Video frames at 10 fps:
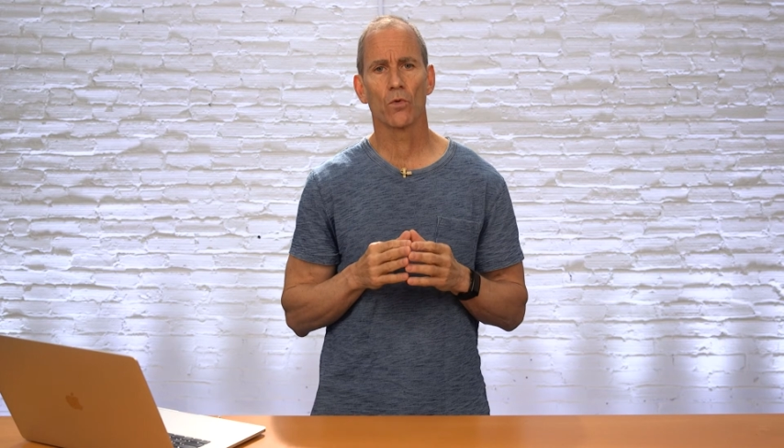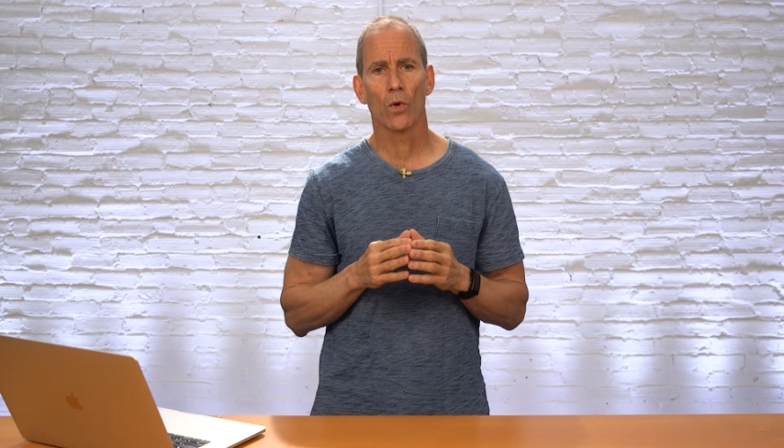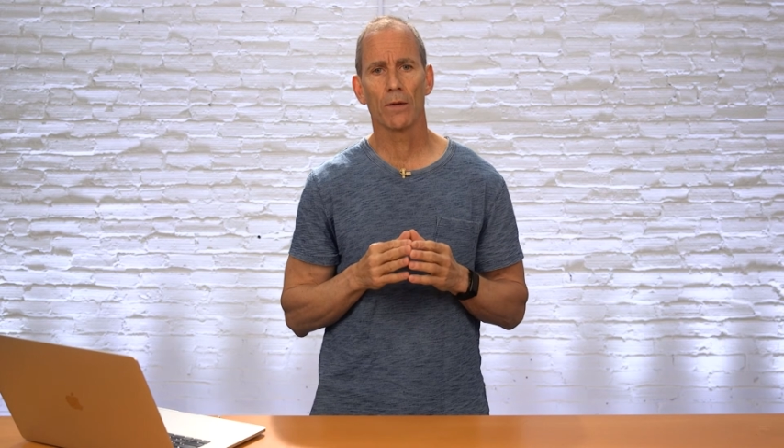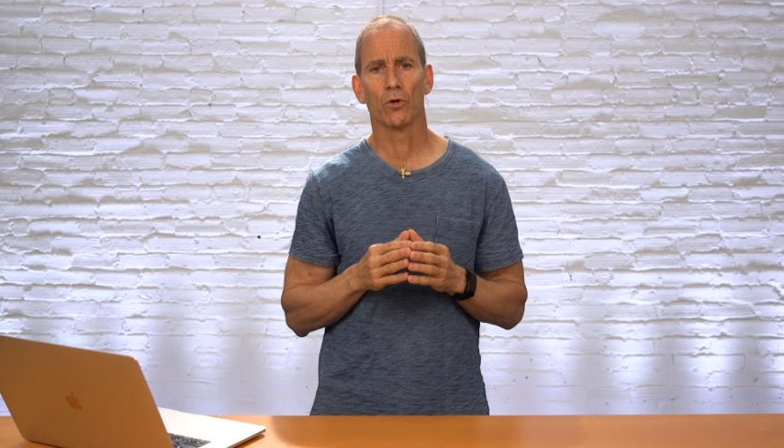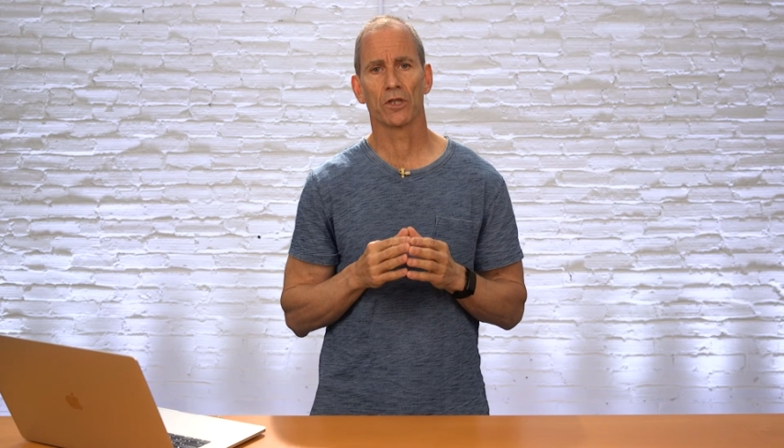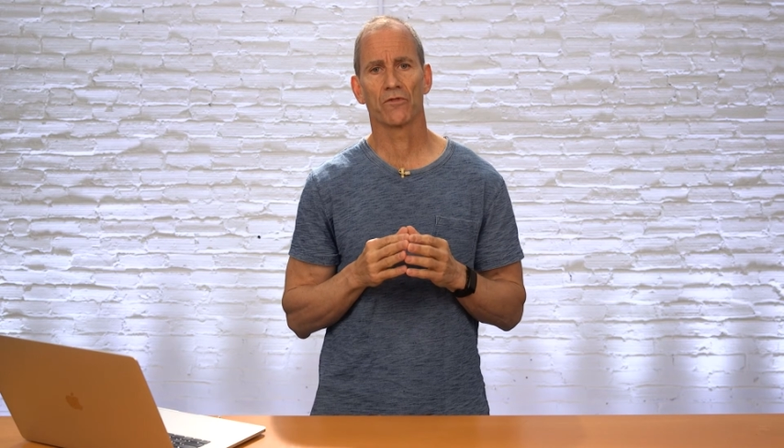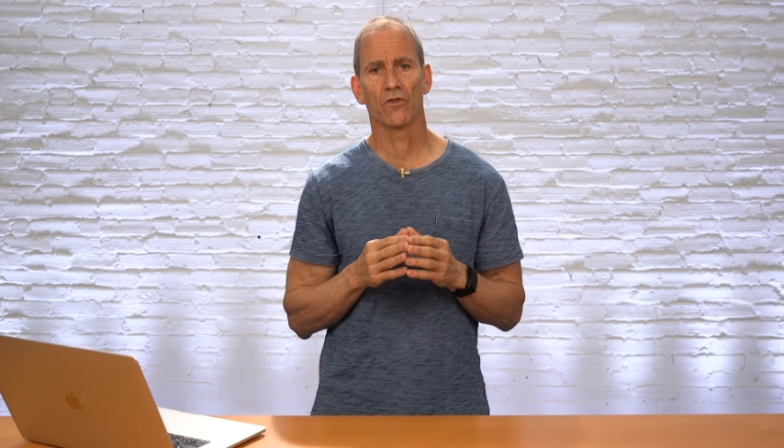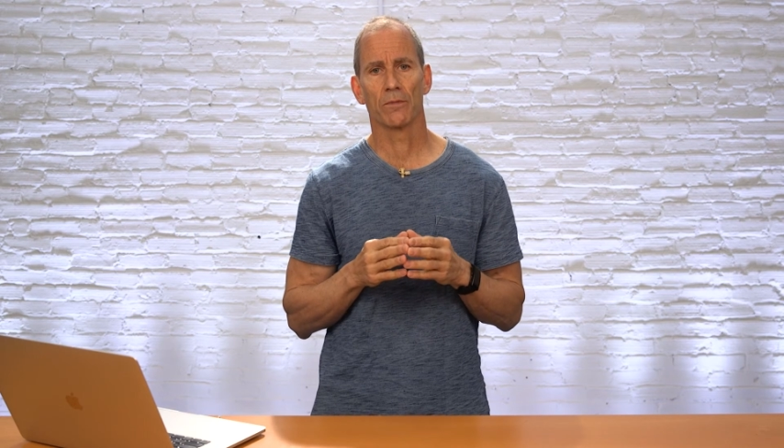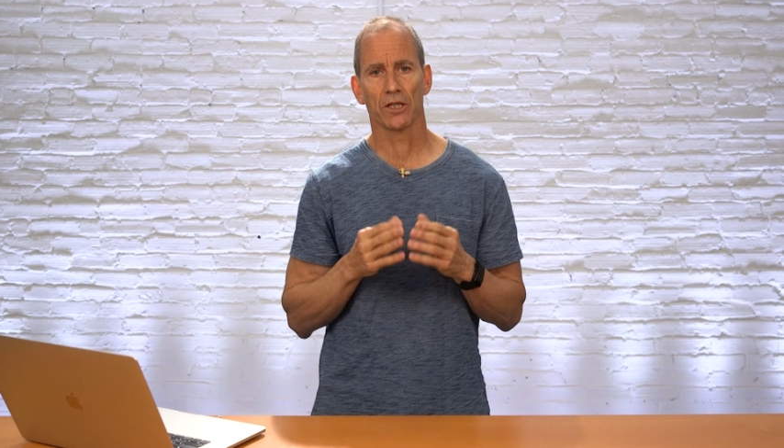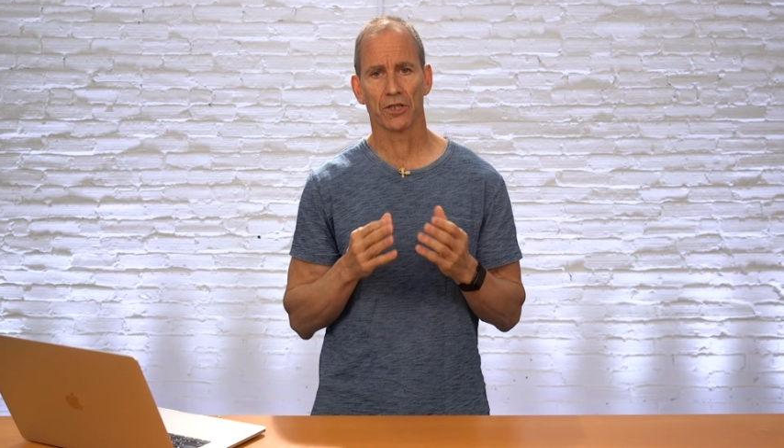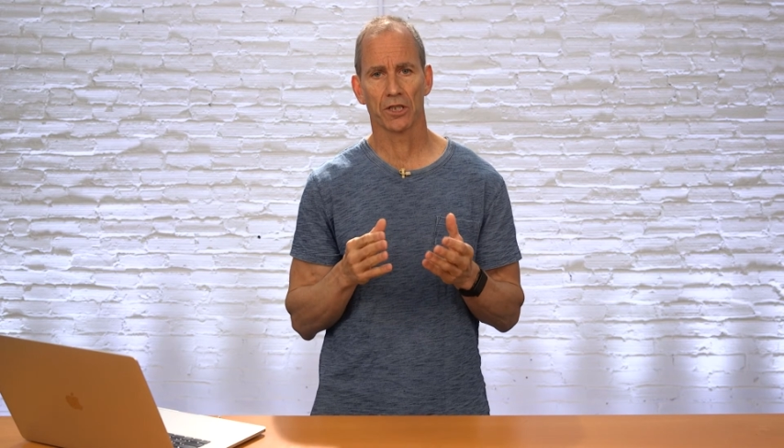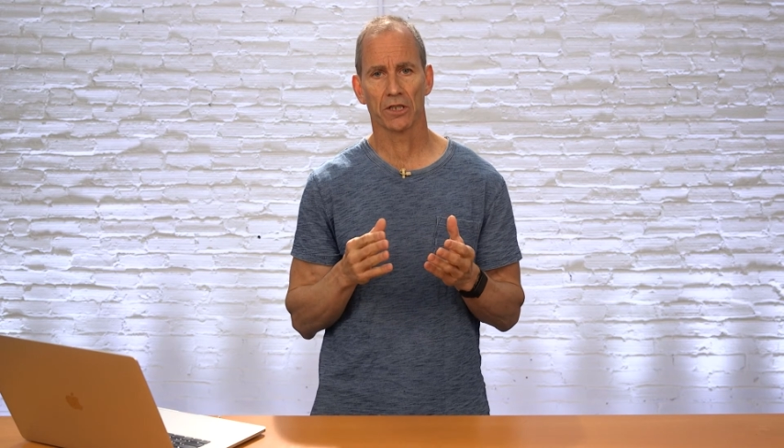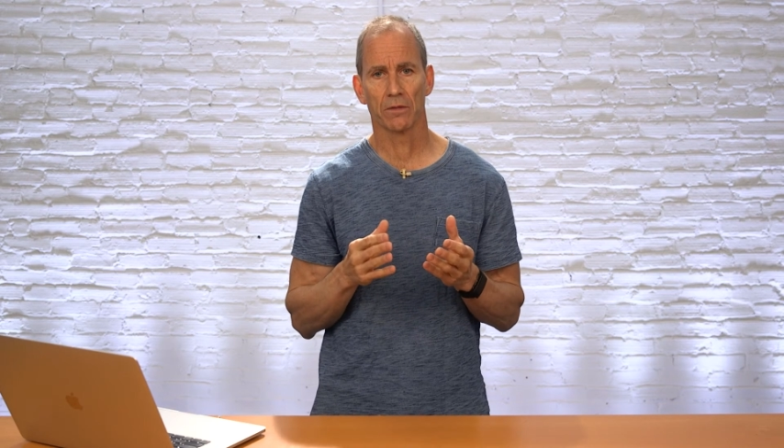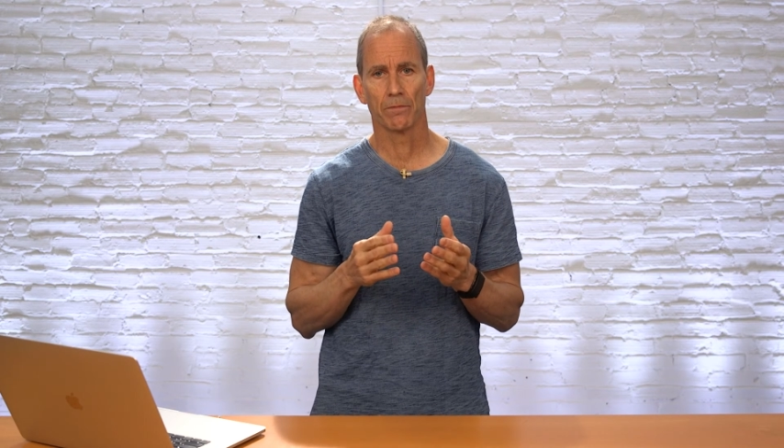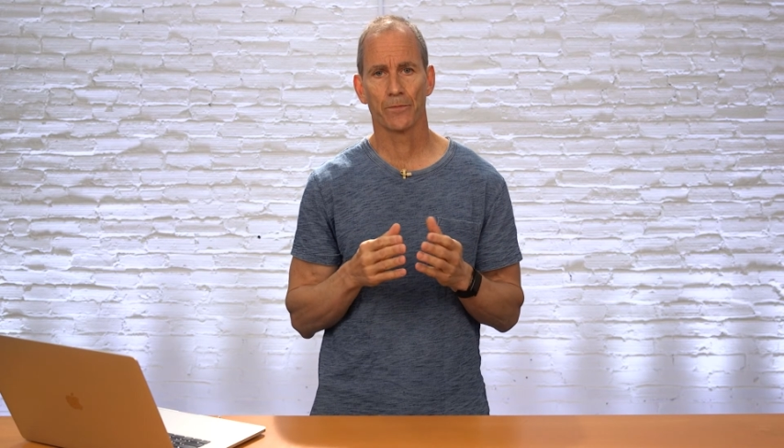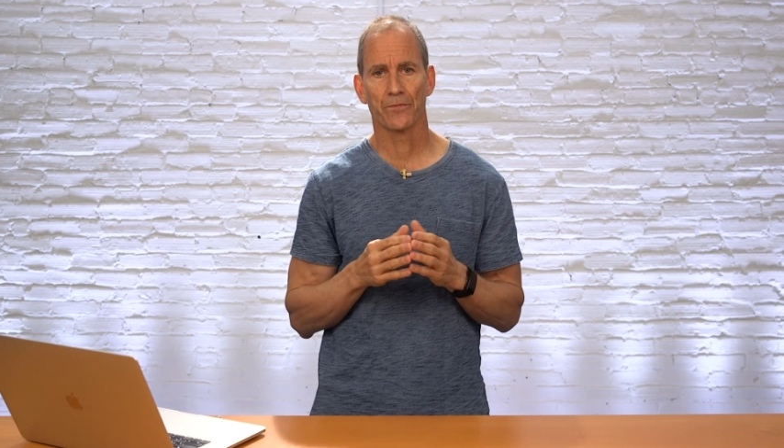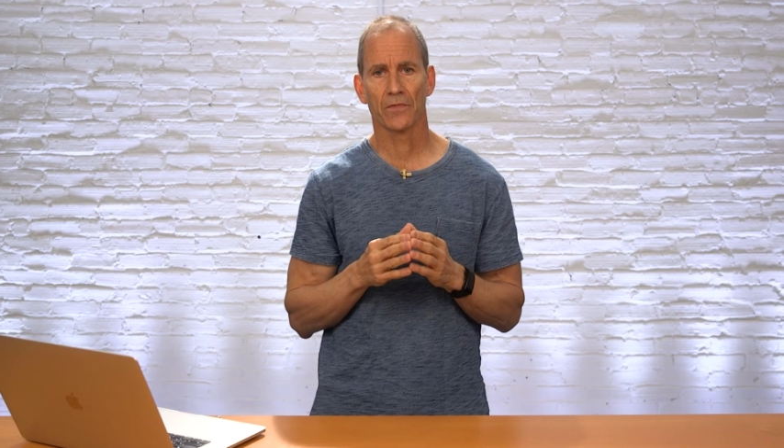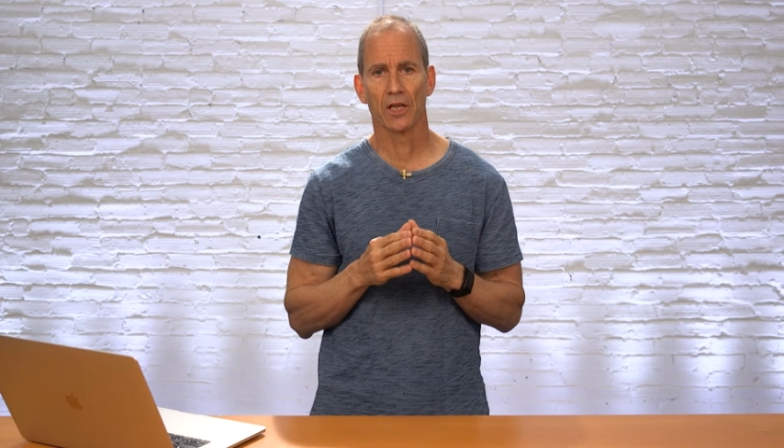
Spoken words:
webhooks from our system,